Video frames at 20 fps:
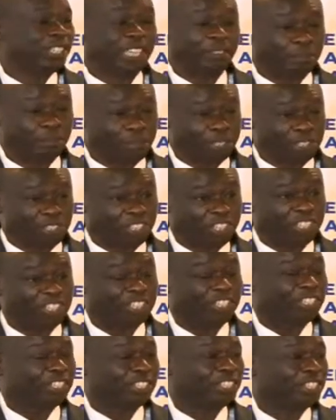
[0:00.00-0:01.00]
They are
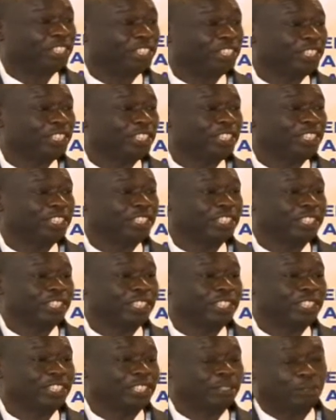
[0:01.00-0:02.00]
impatient.
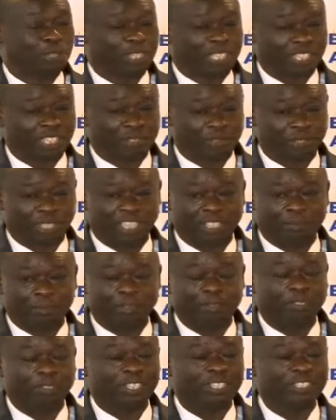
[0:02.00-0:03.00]
They want us to get
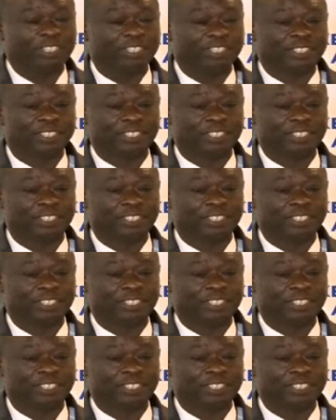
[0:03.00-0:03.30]
moving.